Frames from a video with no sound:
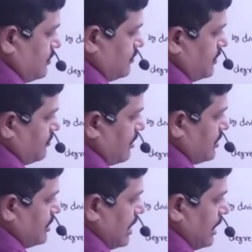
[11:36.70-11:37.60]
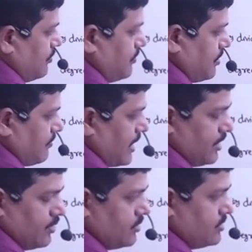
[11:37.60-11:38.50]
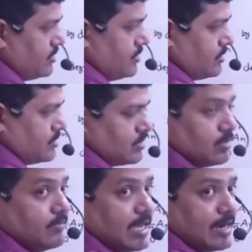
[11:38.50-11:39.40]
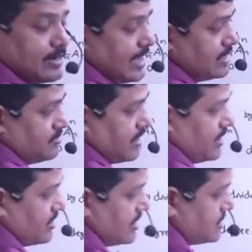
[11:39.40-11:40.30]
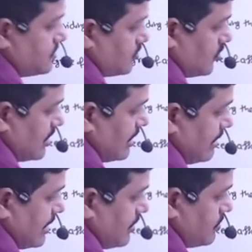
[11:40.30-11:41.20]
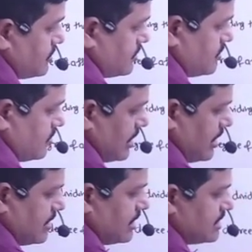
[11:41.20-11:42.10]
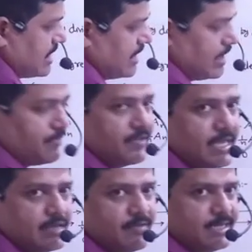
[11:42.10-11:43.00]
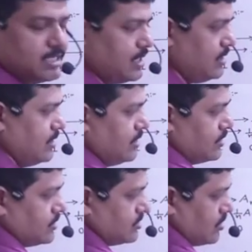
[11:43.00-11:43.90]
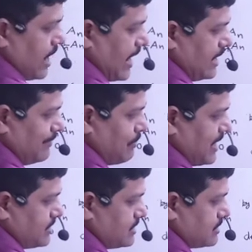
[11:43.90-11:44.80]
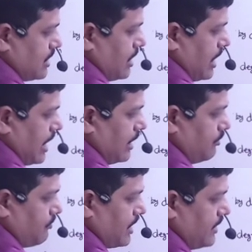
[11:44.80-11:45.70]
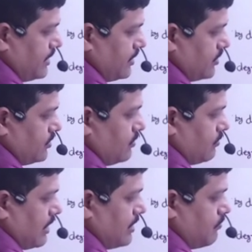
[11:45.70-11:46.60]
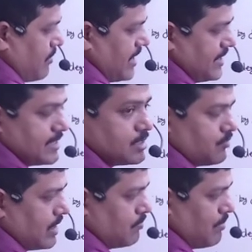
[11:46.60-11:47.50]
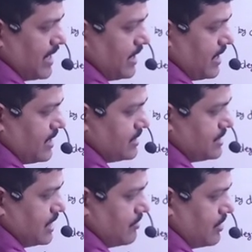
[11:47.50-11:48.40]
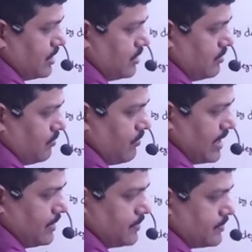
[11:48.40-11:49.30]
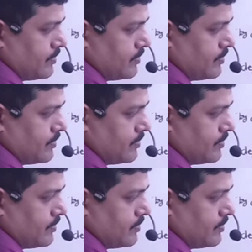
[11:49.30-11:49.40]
we want alpha value. So we are transferring this total term to the other side of the equation. So I plus alpha into 1 minus 1 by n is equal to 1.